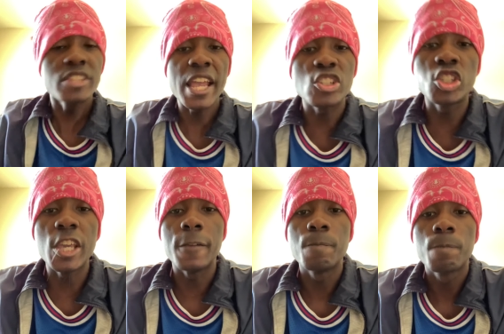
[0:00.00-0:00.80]
that
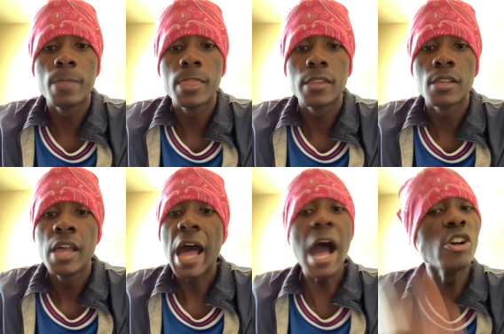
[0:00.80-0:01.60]
shit.
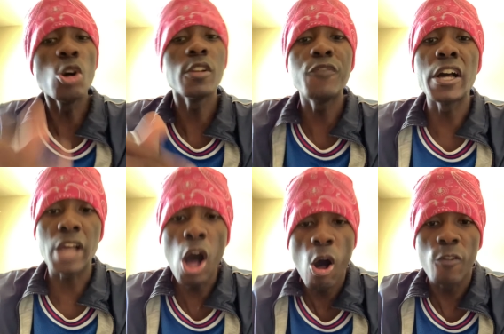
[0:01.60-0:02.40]
I'll go the fuck
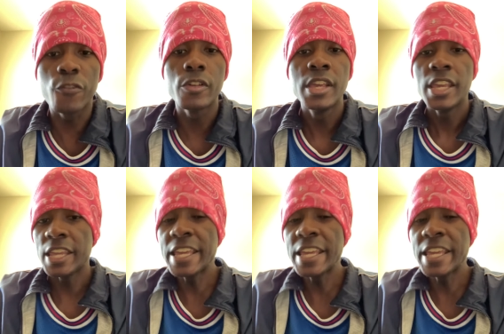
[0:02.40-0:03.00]
off. It